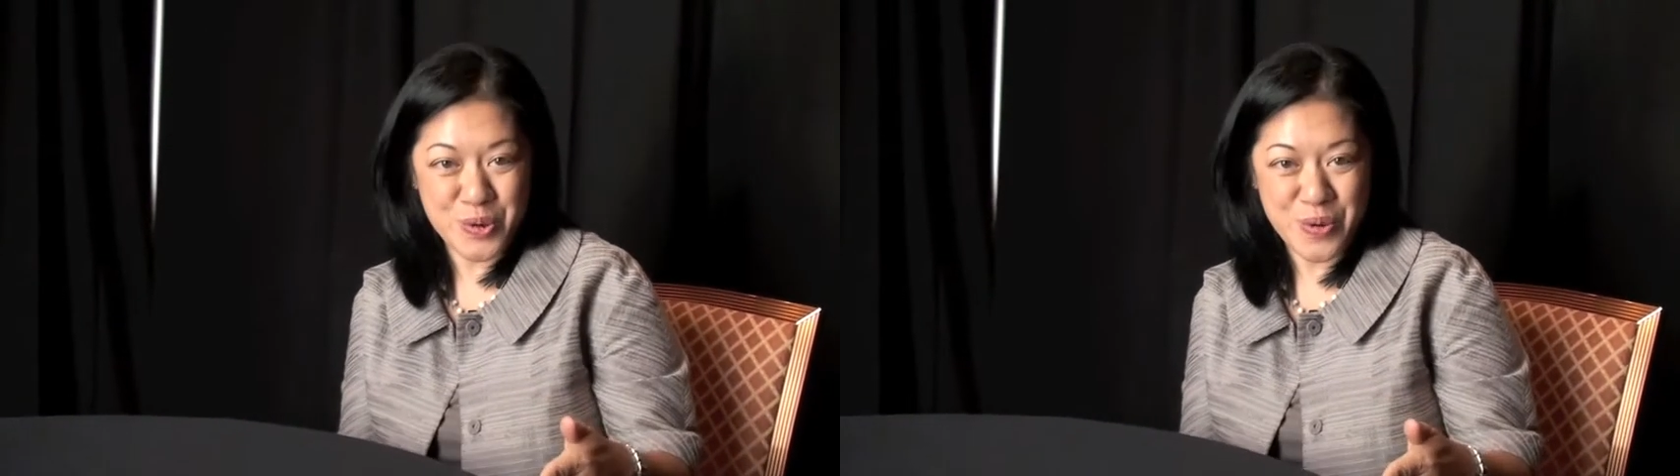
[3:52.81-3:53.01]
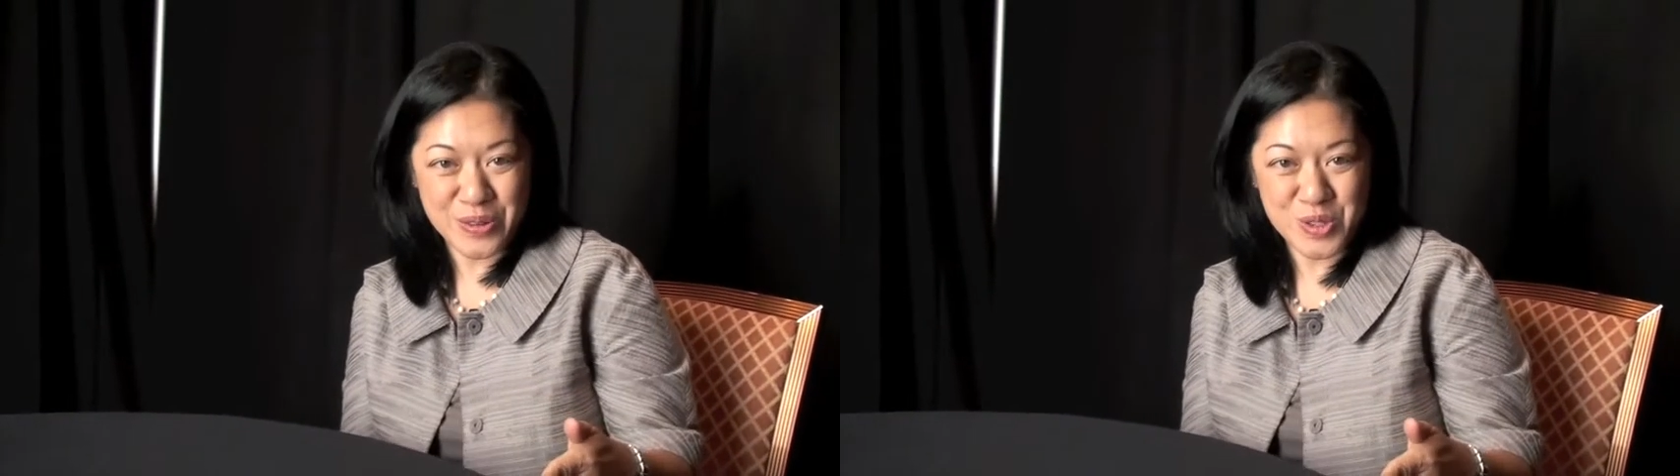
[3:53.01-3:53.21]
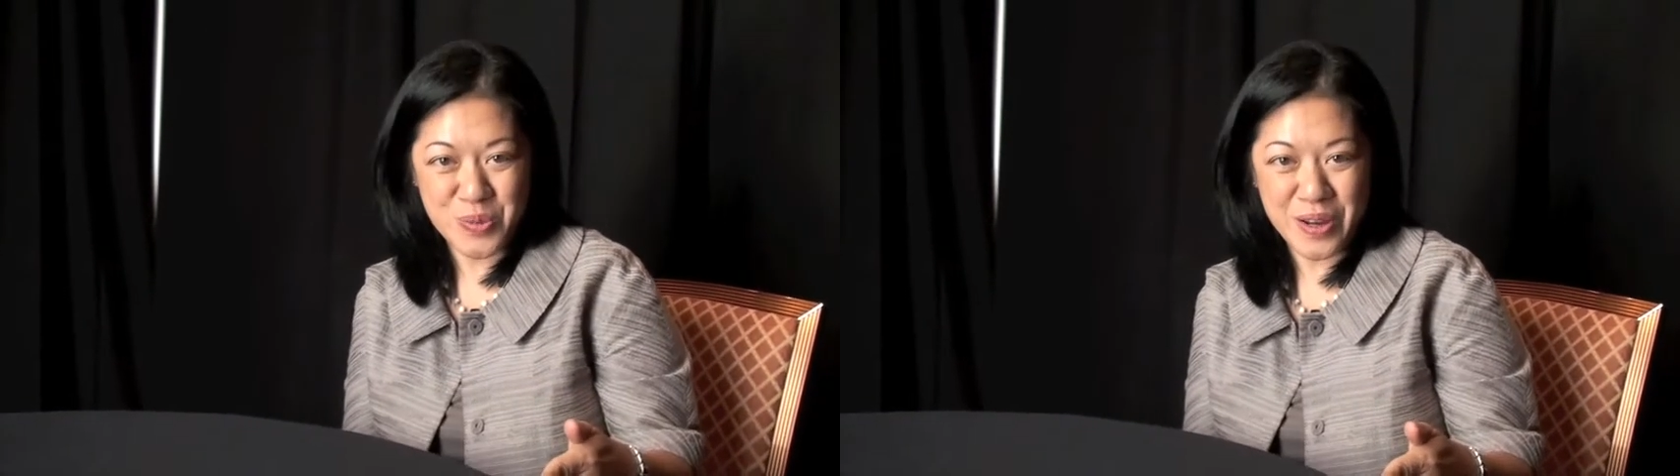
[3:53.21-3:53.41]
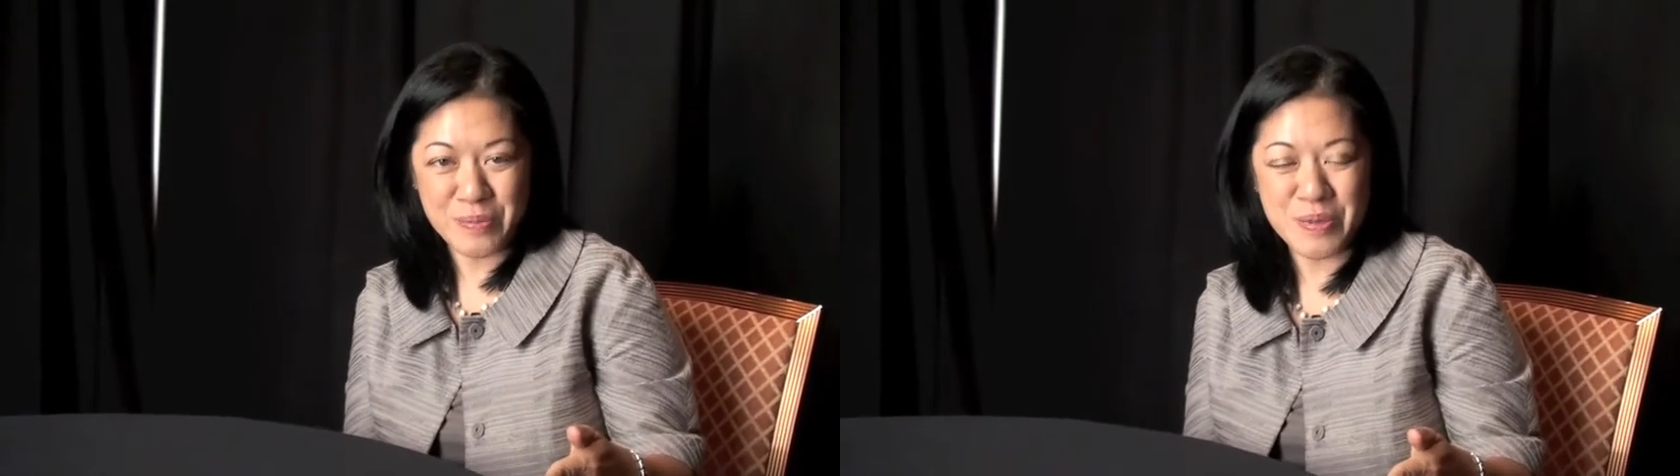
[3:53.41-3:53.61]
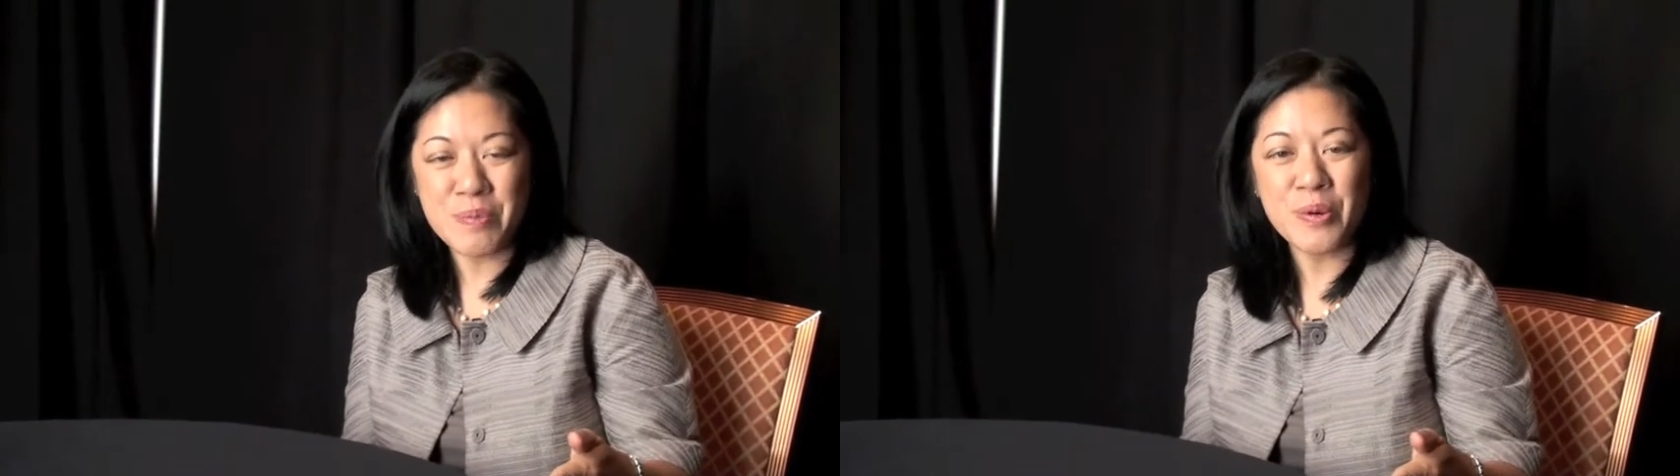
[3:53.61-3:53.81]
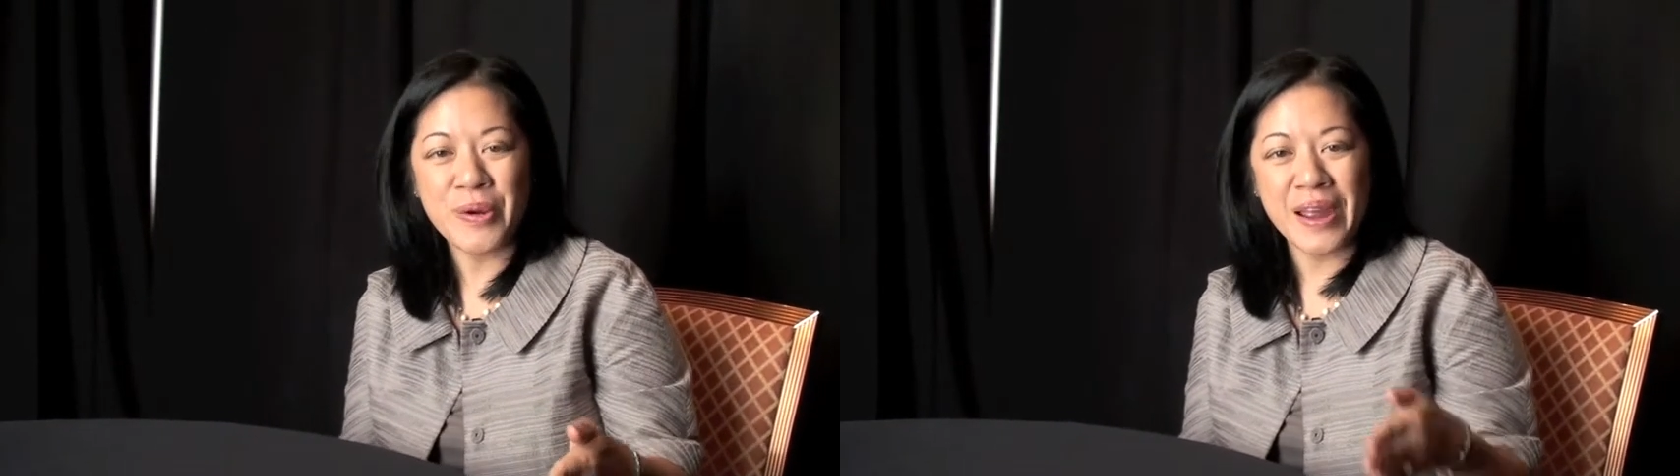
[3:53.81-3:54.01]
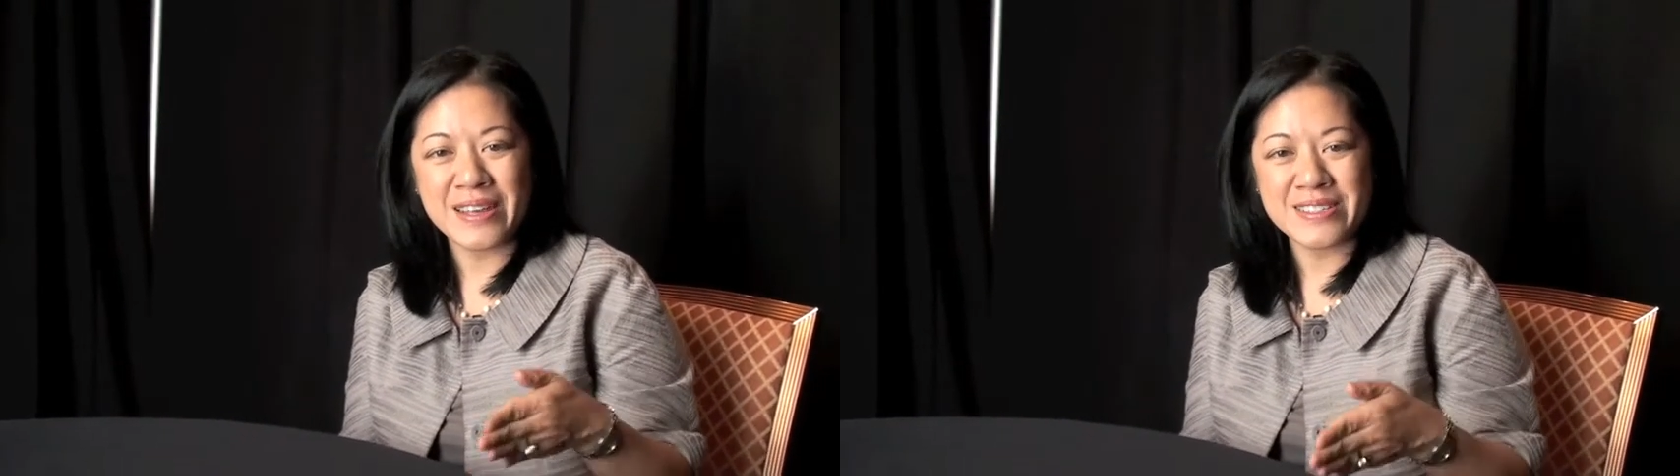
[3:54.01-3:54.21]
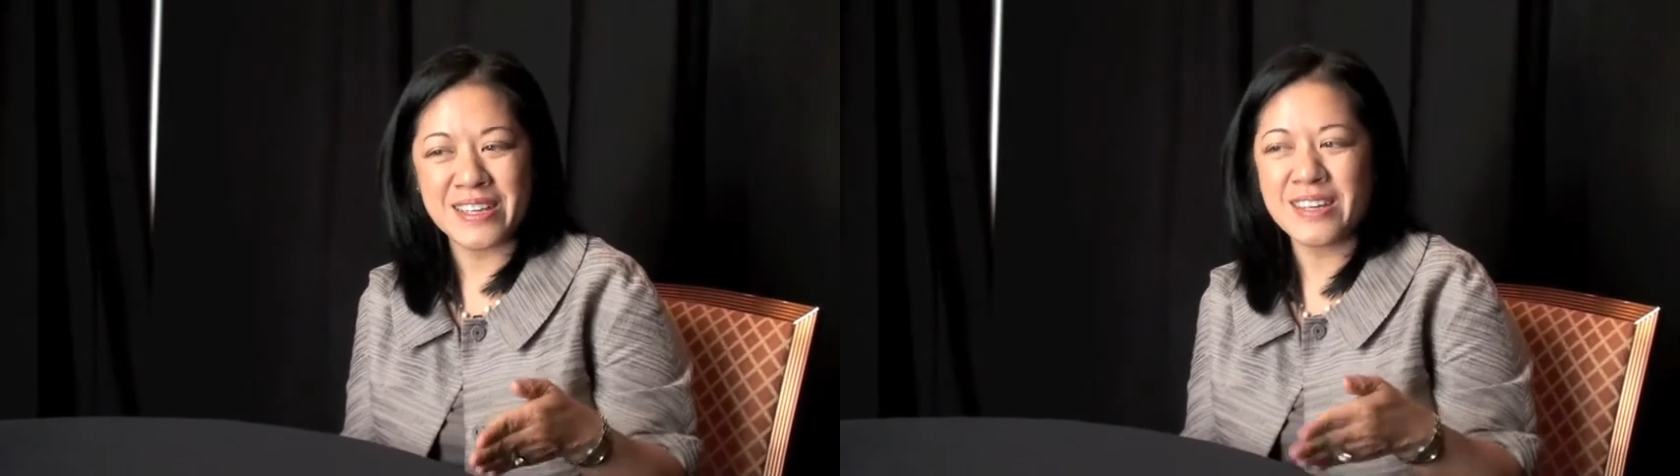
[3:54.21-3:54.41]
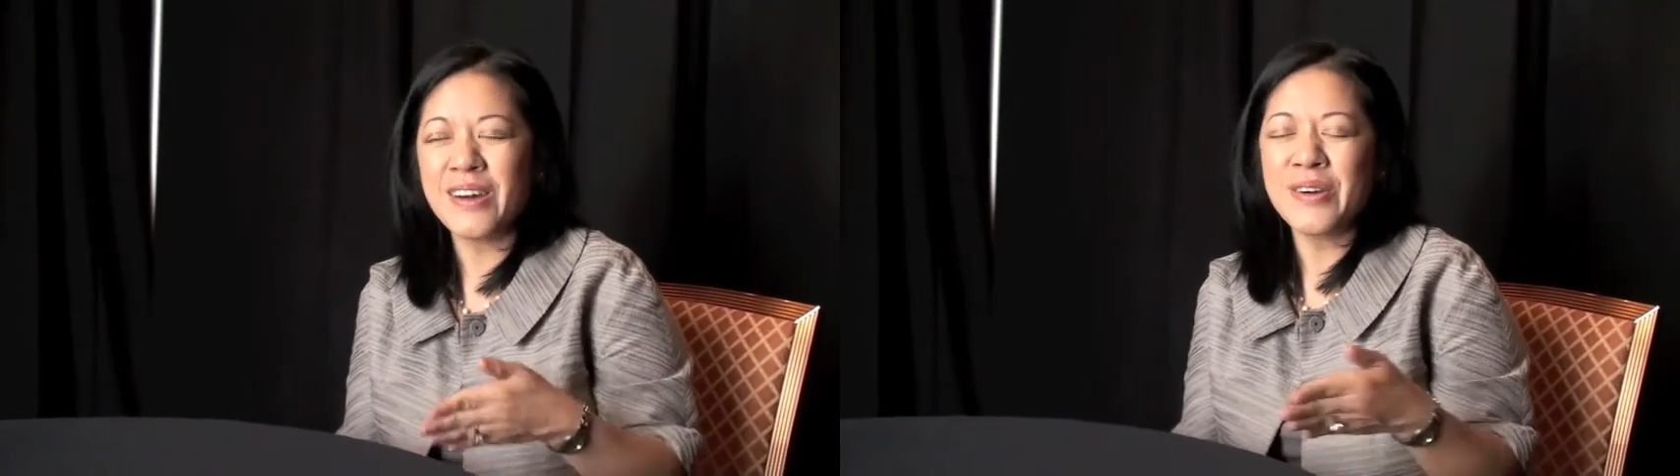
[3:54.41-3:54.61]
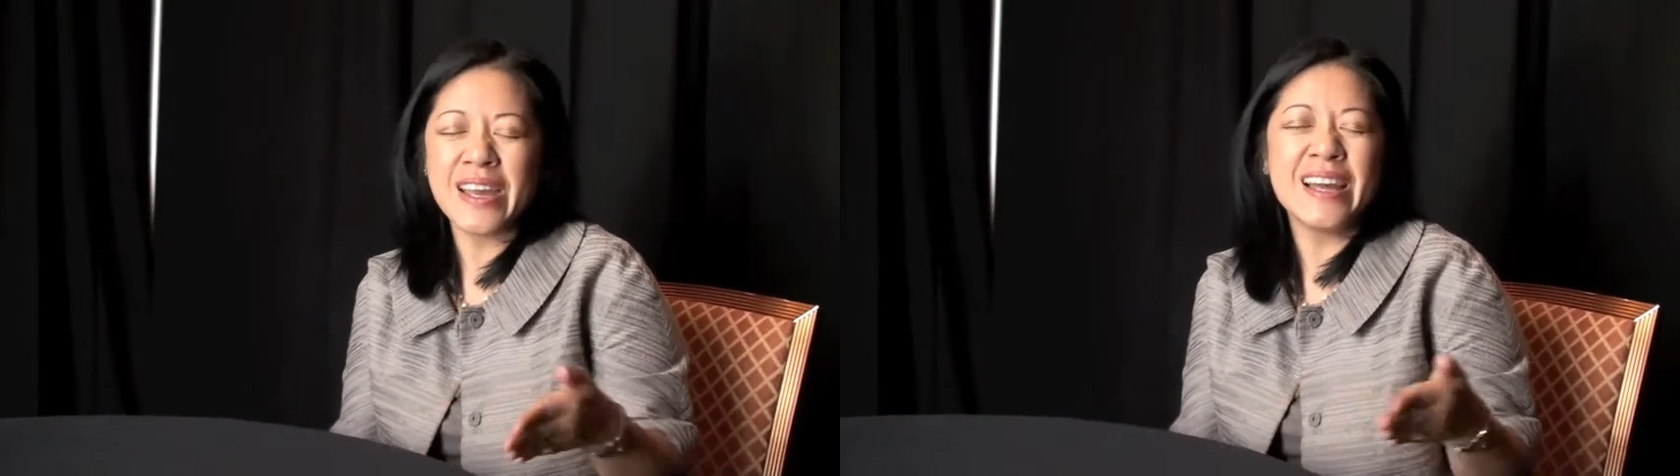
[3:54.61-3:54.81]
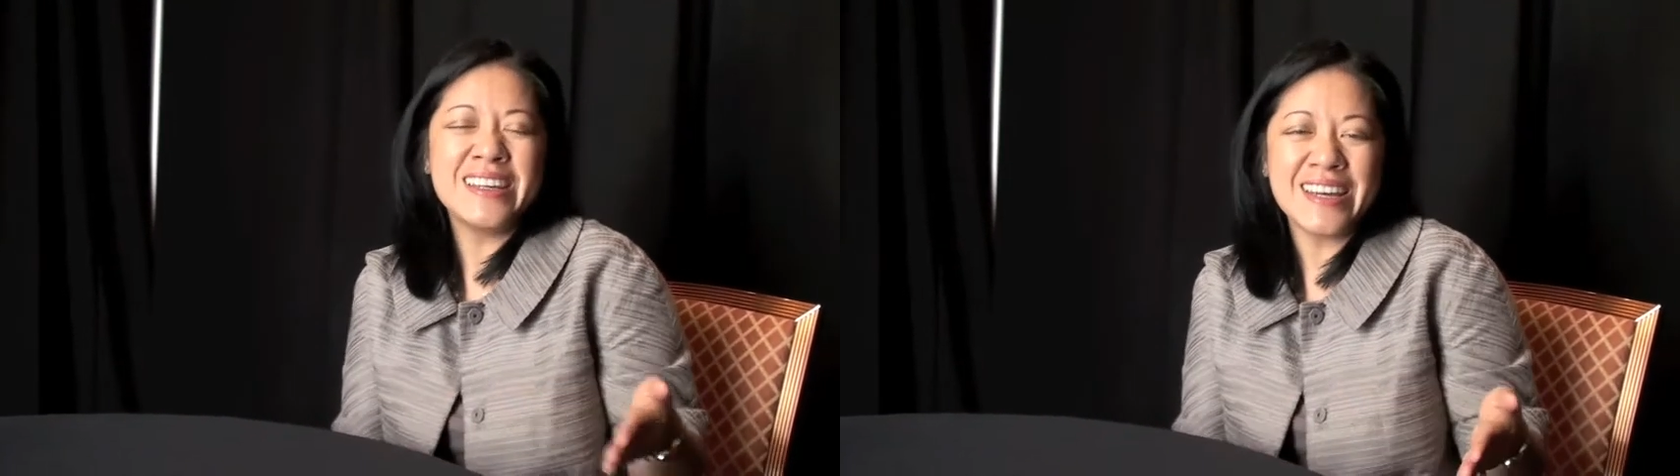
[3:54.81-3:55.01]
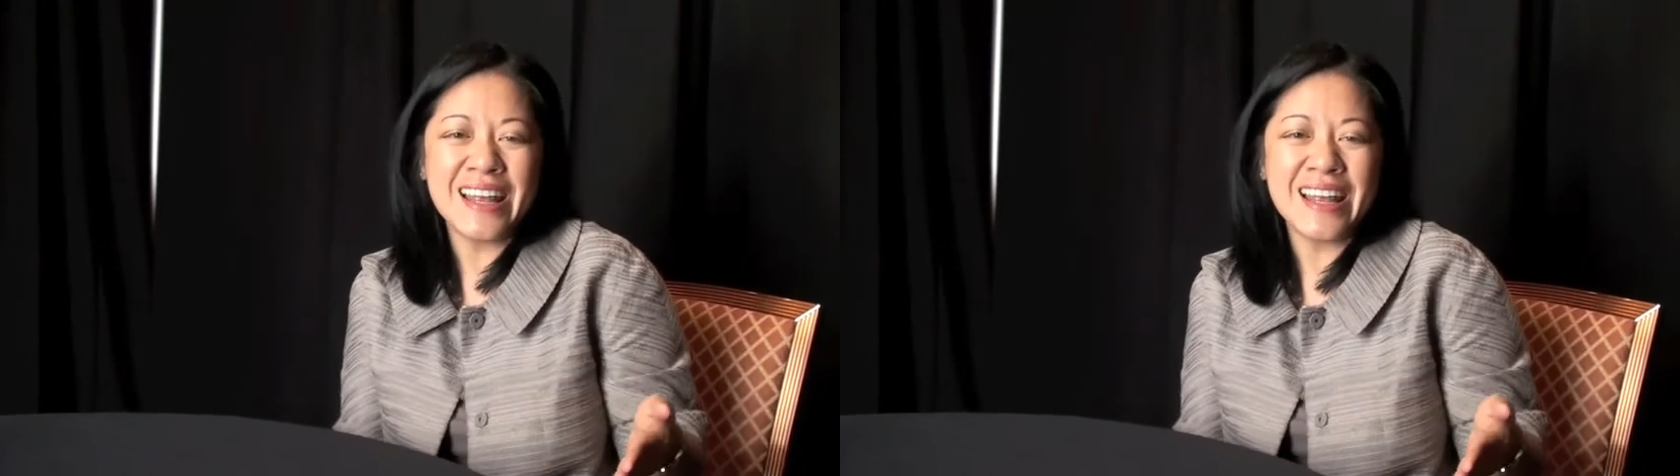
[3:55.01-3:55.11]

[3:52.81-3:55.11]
Groundswell, people were asking, okay,